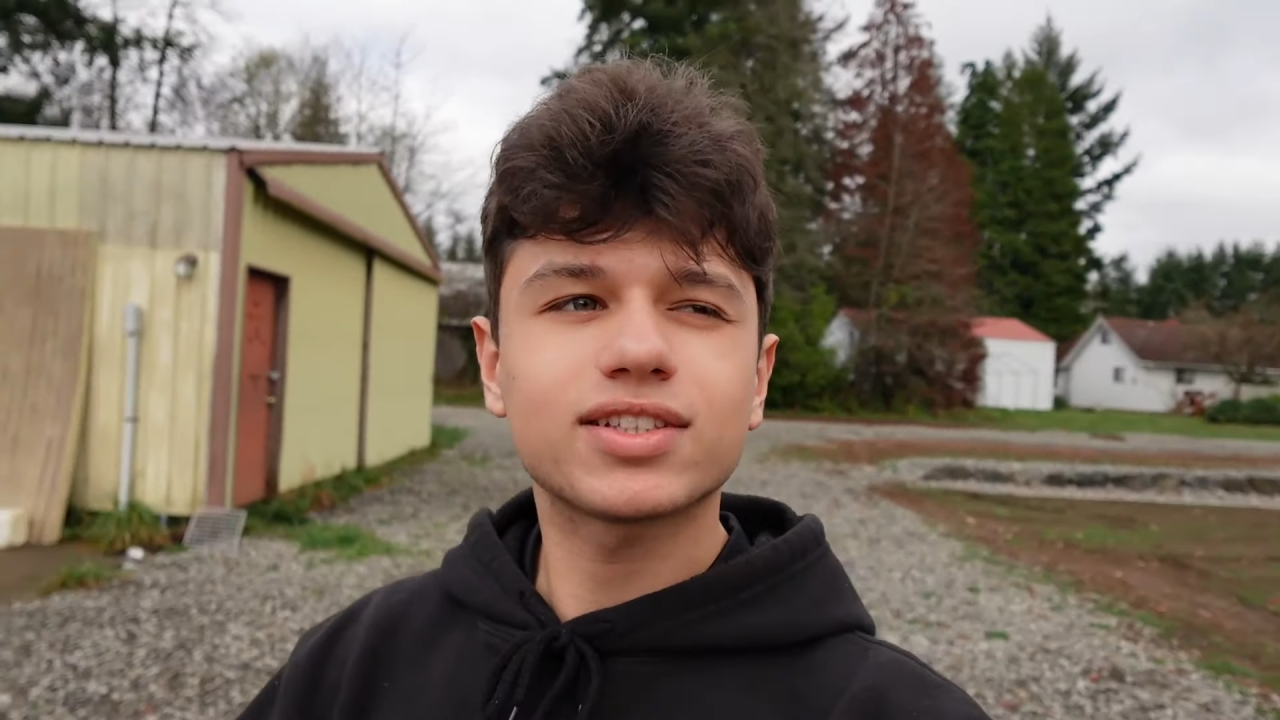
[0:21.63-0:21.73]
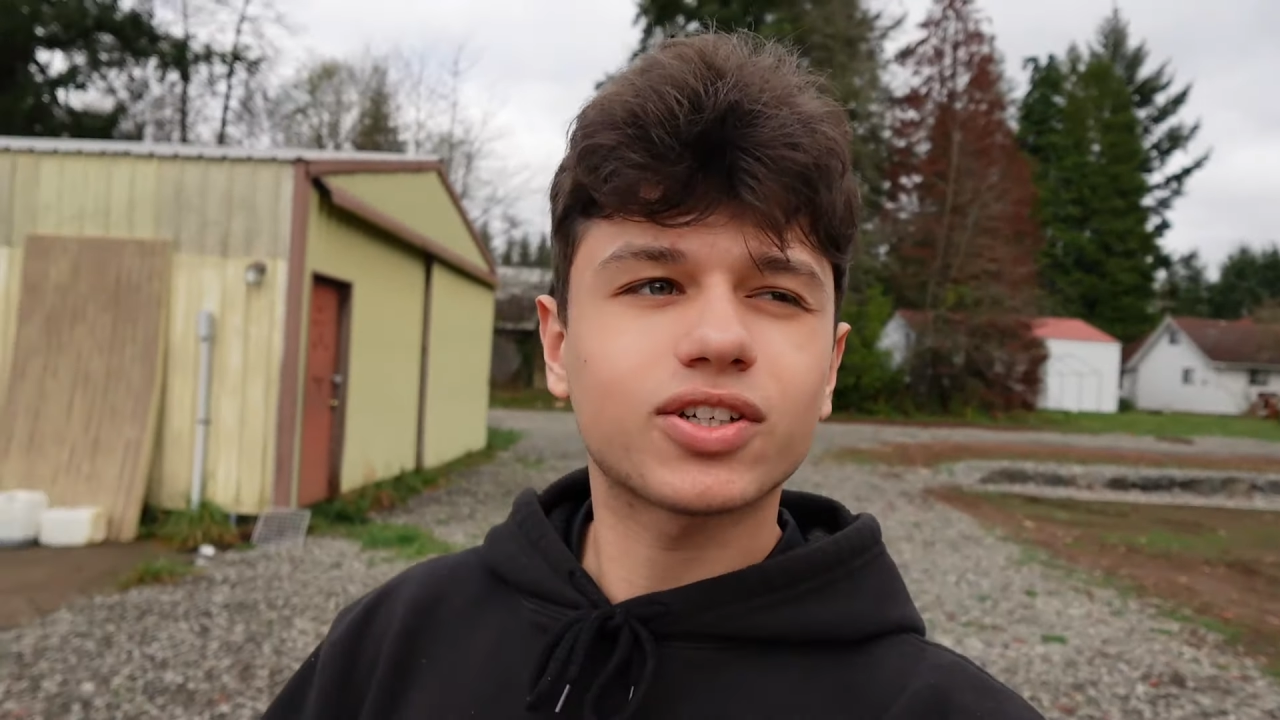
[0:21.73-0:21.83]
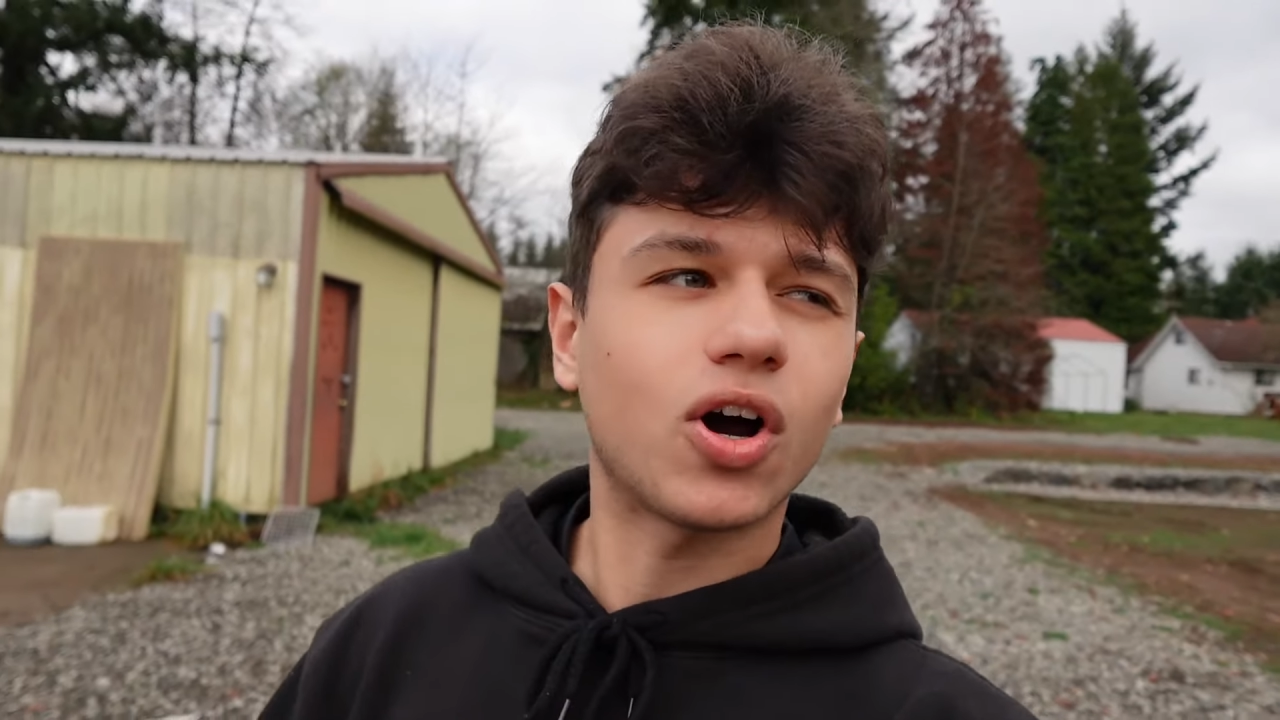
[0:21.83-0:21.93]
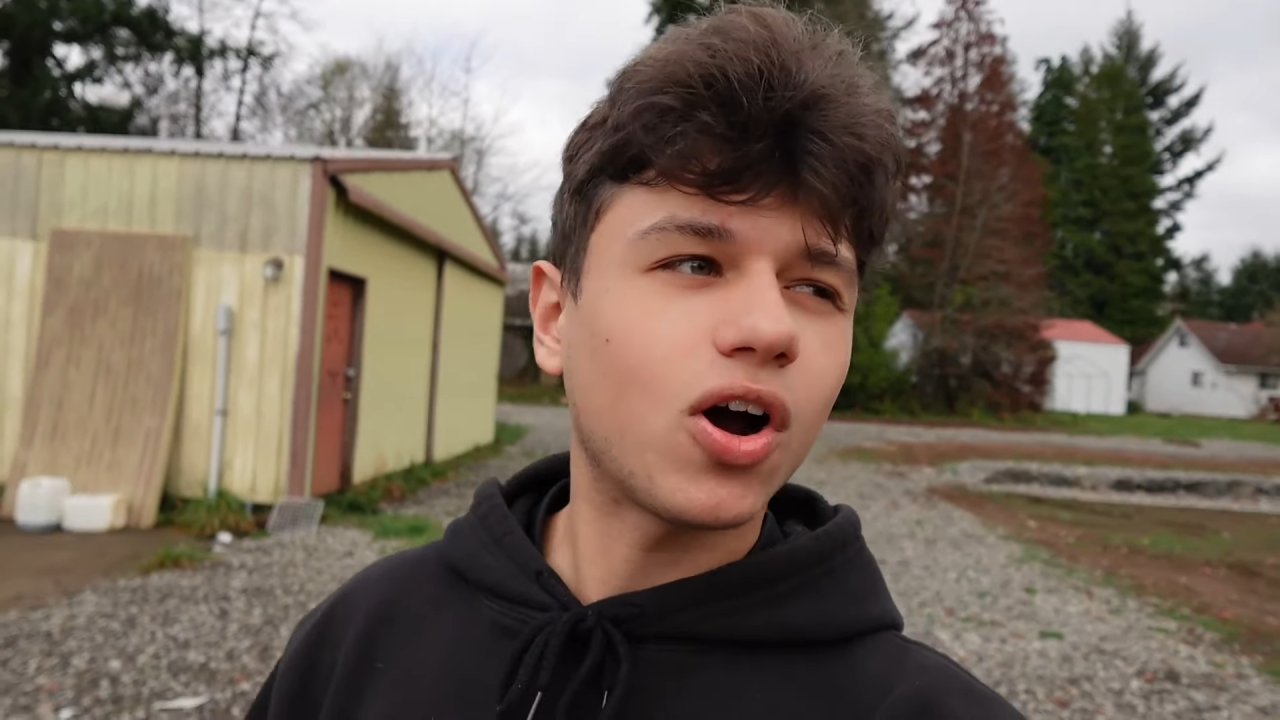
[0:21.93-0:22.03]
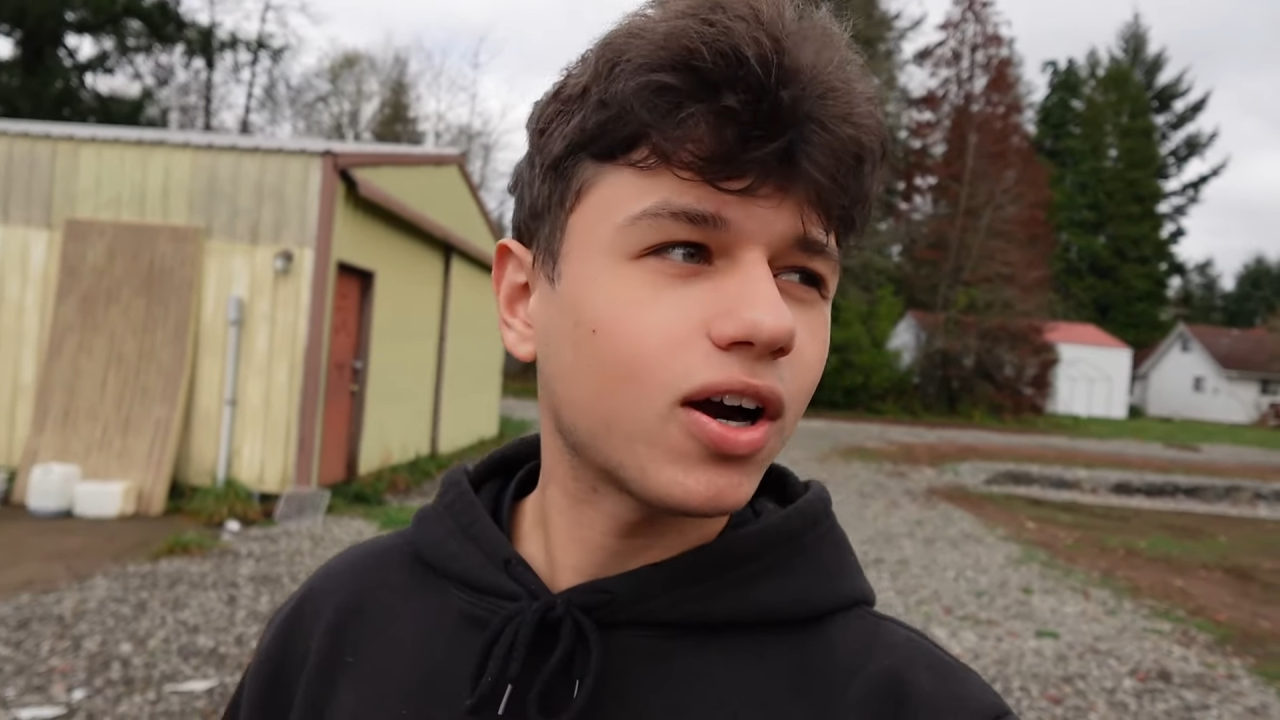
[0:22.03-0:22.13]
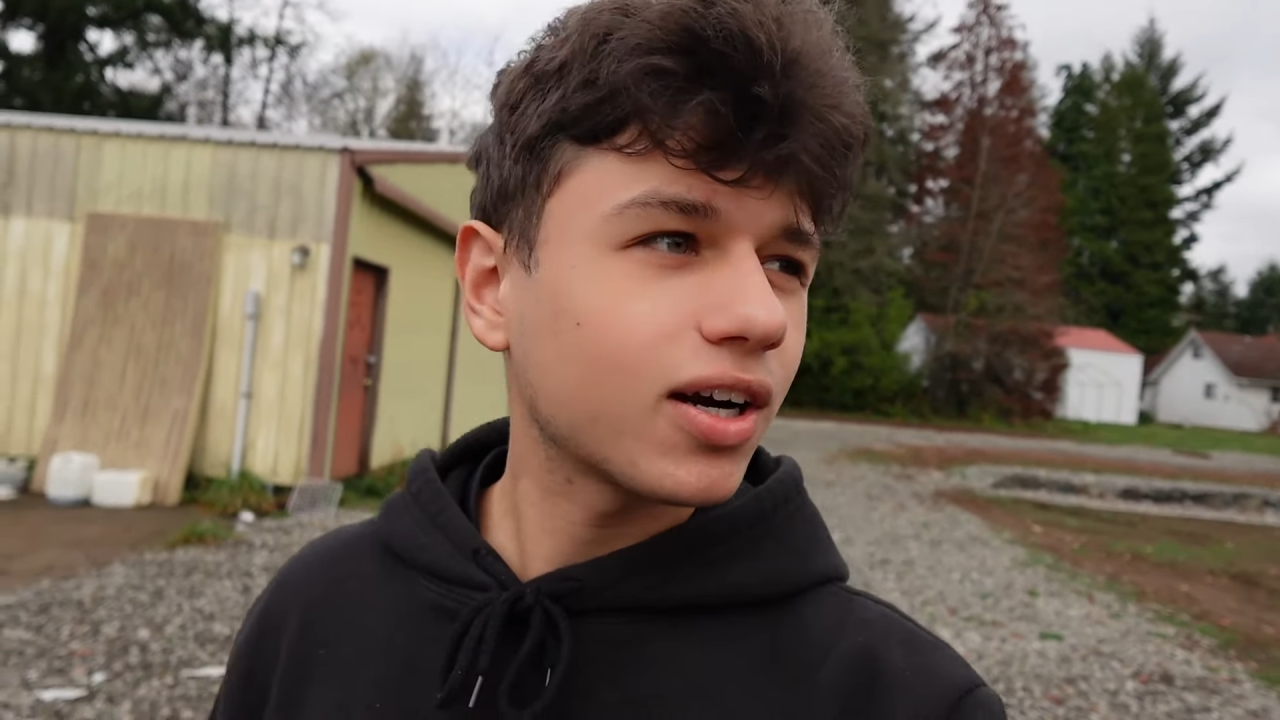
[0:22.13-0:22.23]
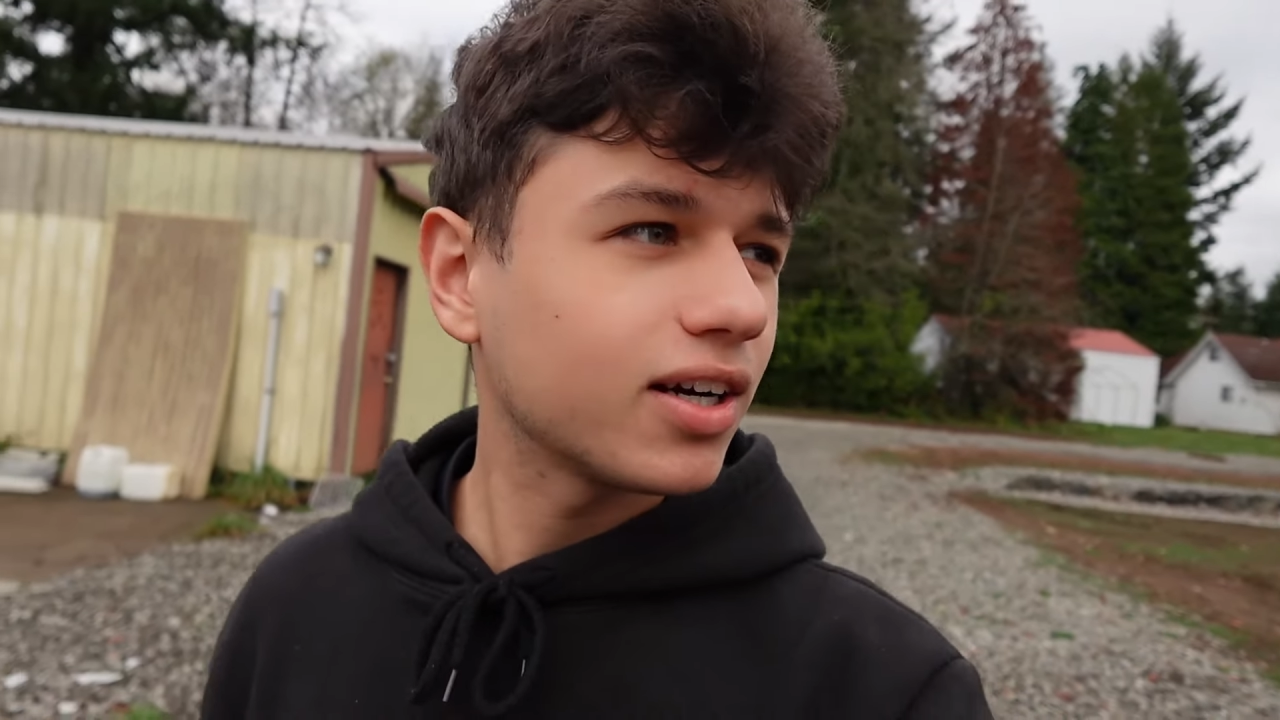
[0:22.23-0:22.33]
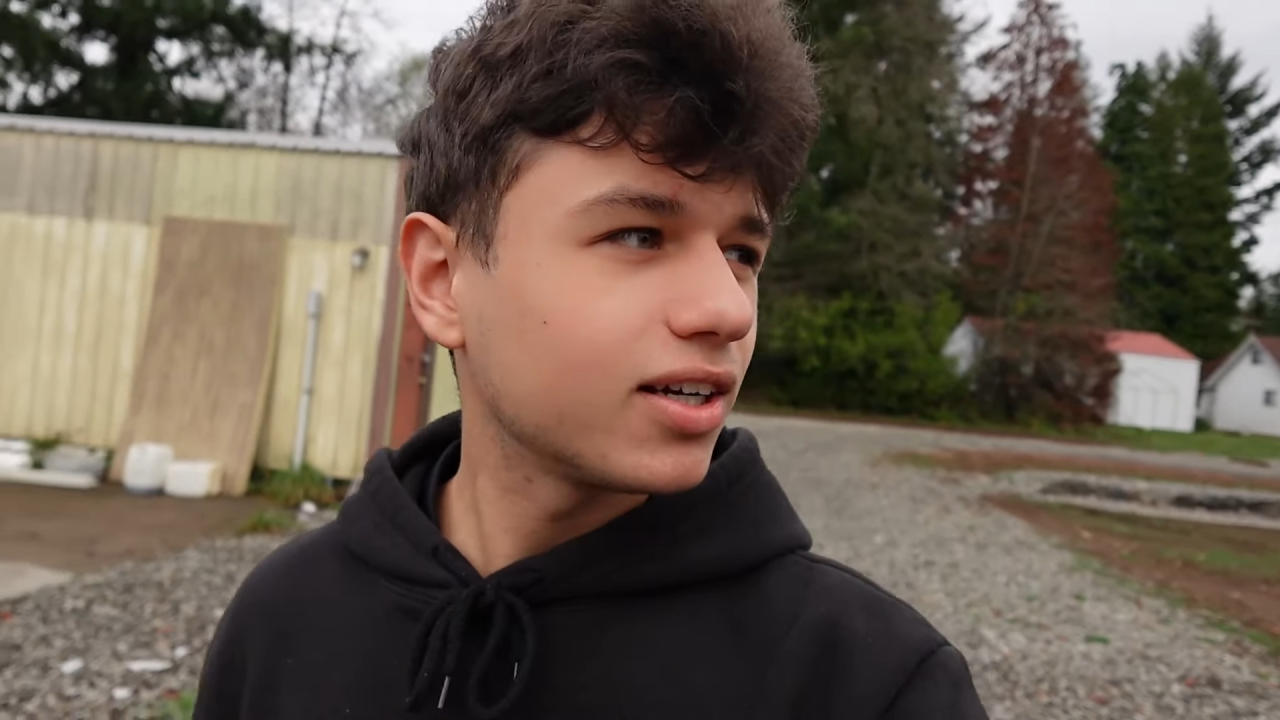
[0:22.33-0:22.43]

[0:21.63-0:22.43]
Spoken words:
the car,